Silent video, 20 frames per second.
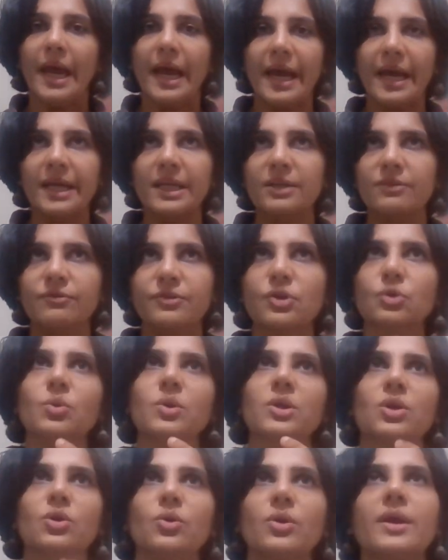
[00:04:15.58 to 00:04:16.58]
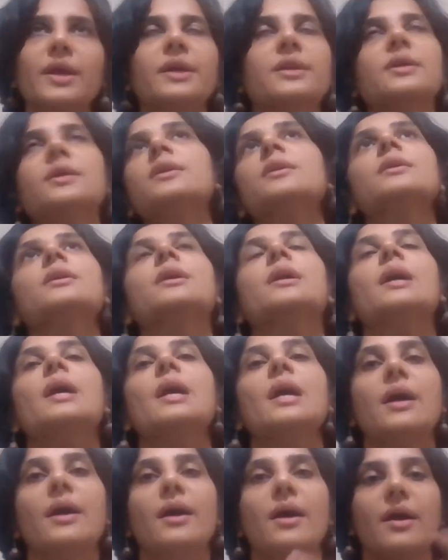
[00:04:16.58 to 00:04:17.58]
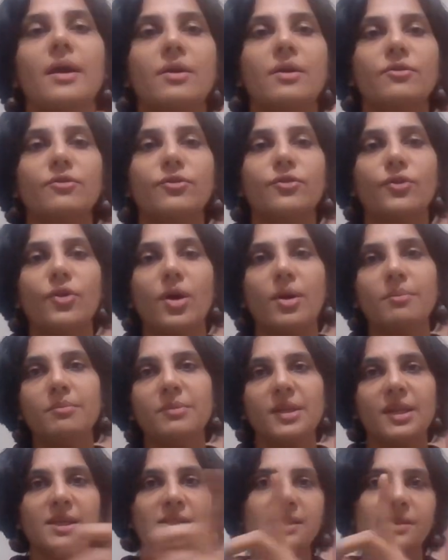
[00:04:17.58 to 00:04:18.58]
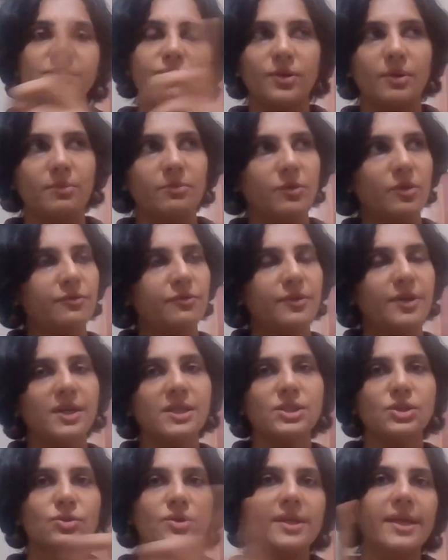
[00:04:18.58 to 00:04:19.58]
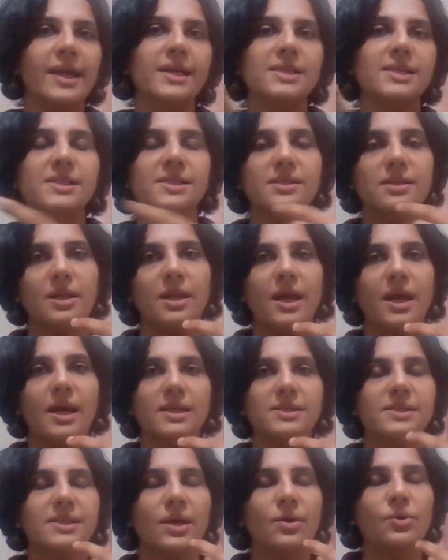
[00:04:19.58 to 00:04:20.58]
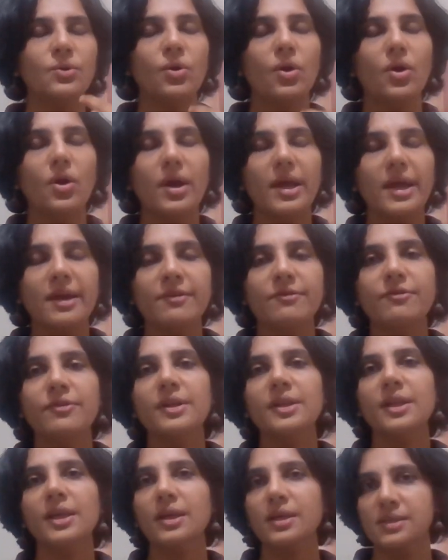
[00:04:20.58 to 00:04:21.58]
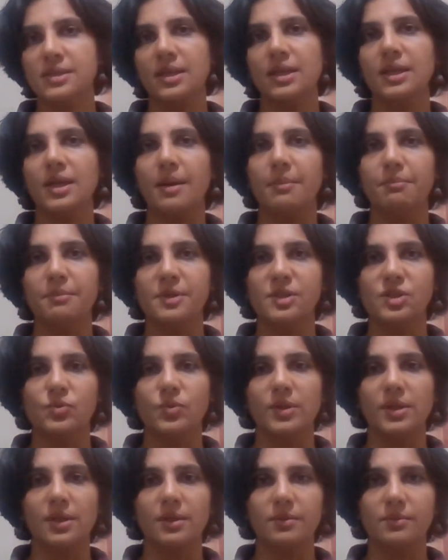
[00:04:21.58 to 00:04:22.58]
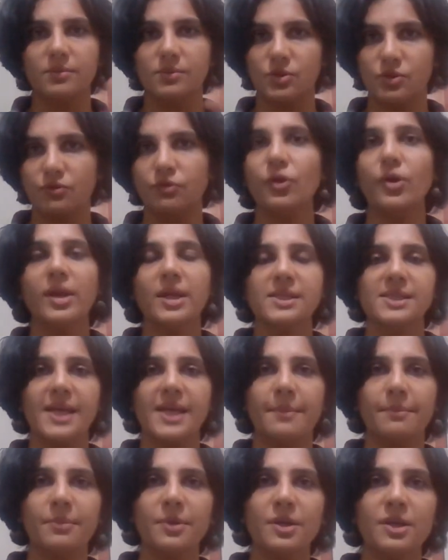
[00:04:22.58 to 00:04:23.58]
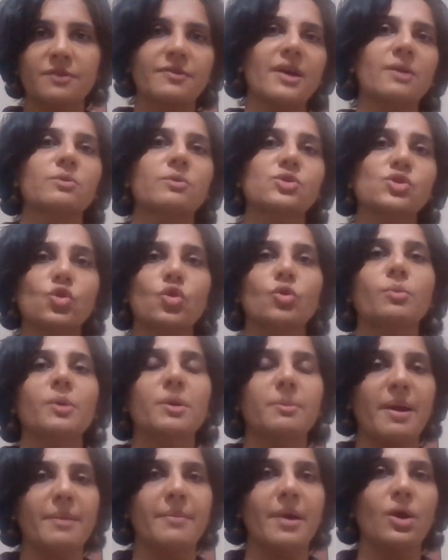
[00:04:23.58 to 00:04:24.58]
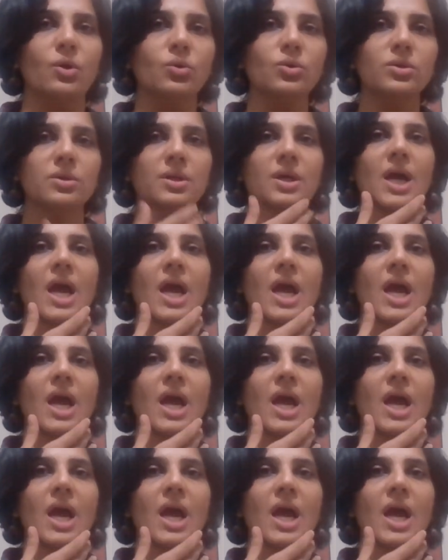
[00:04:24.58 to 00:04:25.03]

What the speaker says: And if you were to look at it, from the first to the end, last sound, everything is encompassed within. So, for example, if I was to open my mouth,